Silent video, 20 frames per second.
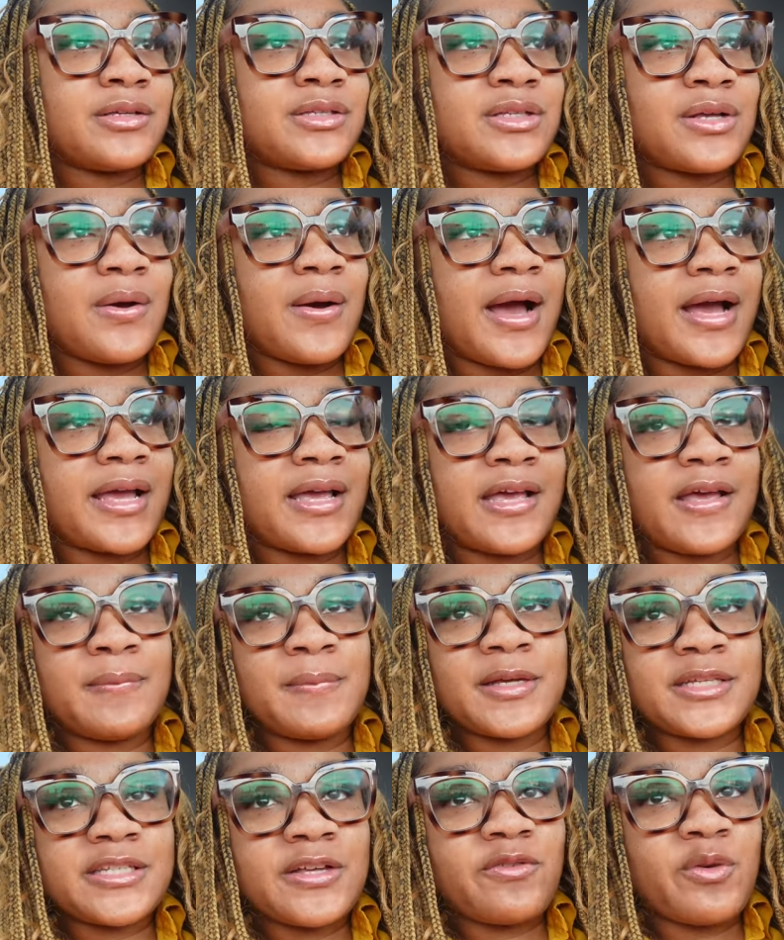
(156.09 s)
so I can give
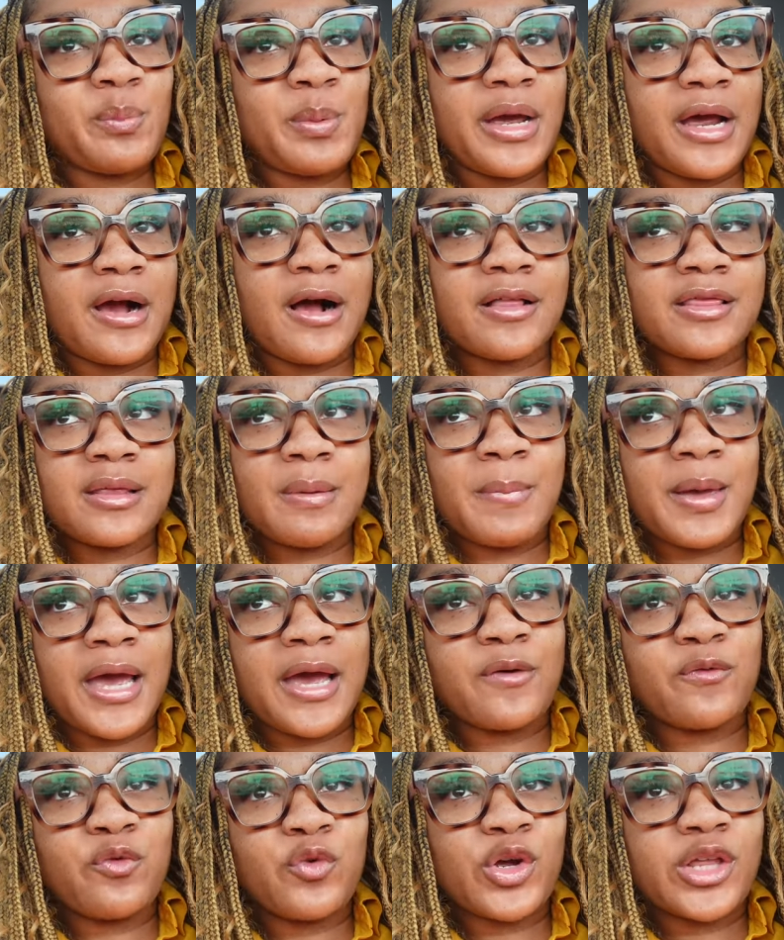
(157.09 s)
myself a pat on the
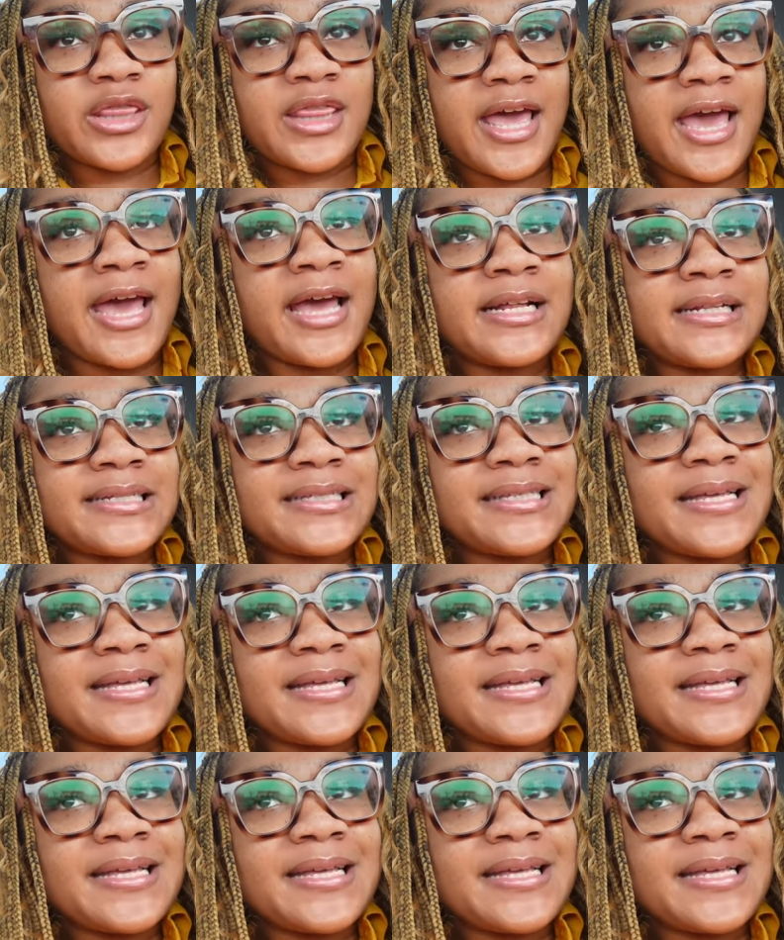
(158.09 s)
back for that.